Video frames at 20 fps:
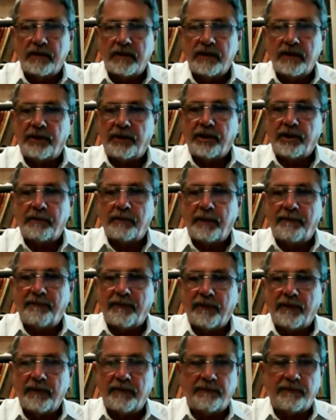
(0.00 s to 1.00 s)
nothing could be
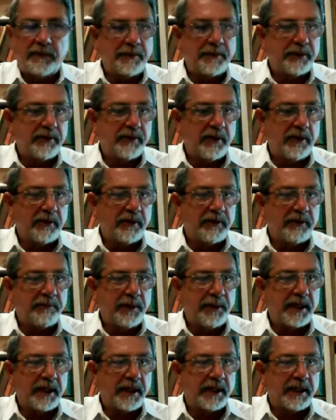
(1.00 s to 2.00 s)
further from the truth,
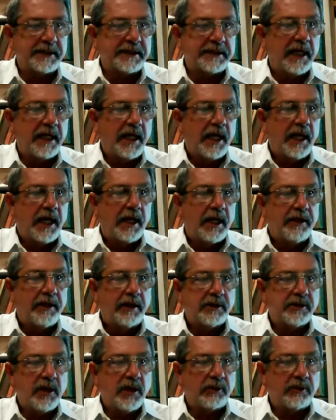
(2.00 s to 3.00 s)
because
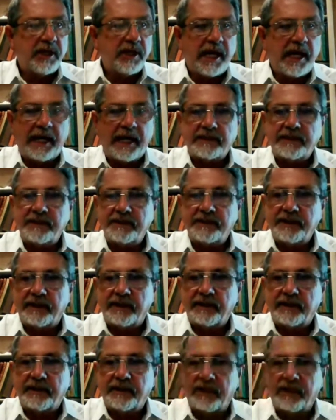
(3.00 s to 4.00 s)
there's no taxes
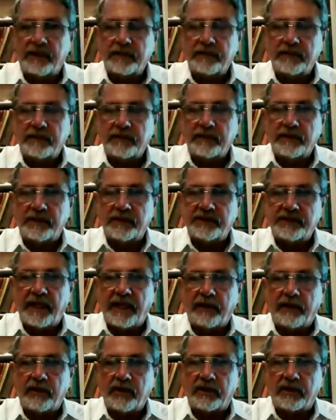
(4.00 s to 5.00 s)
that the
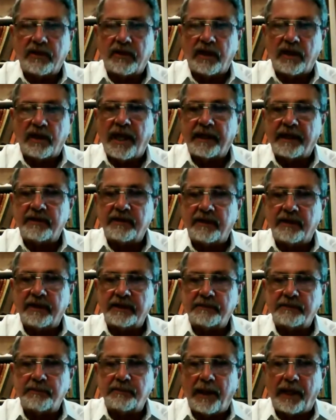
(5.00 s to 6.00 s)
state could collect in
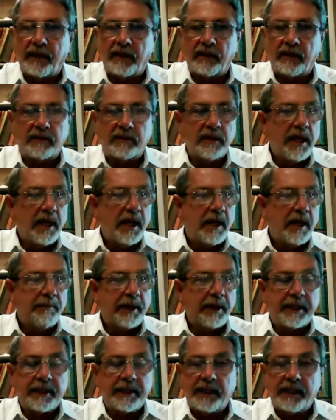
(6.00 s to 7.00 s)
this matter,
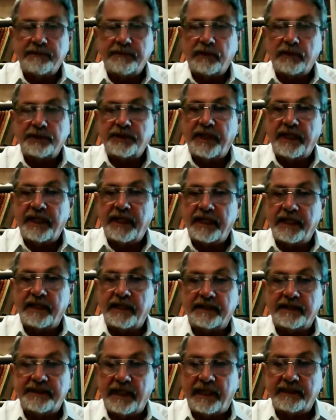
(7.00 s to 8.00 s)
because first, they
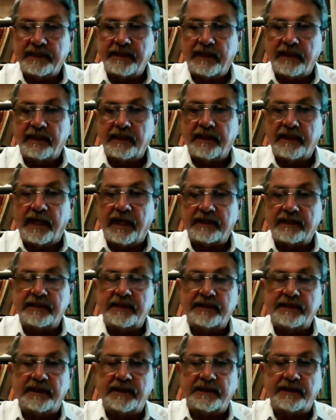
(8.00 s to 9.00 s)
didn't assess any
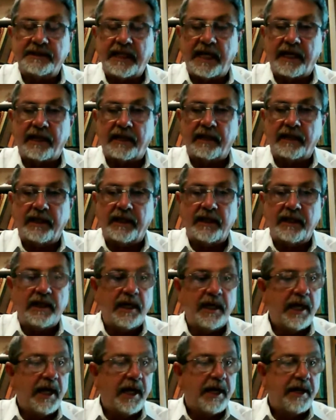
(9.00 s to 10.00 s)
taxes, and secondly,
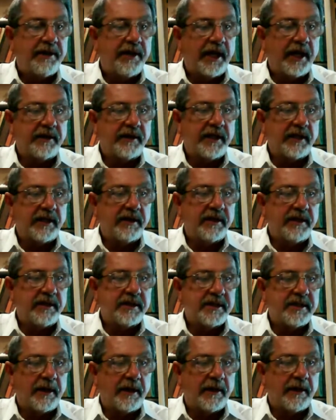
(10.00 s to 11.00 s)
they
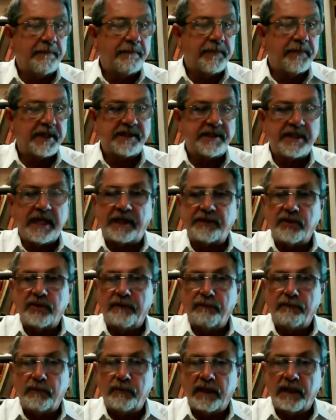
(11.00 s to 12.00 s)
didn't, the statute
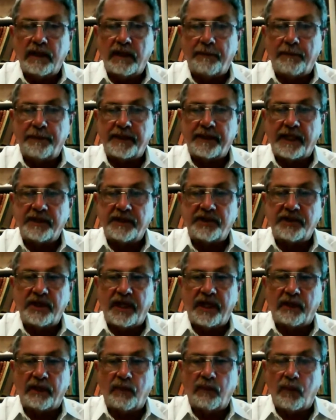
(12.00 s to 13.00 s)
of limitation
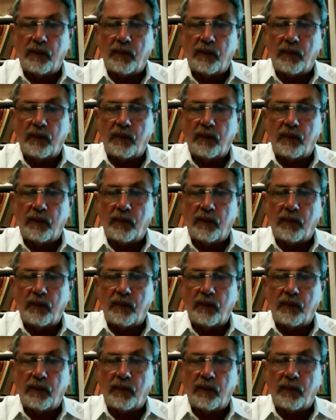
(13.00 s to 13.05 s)
had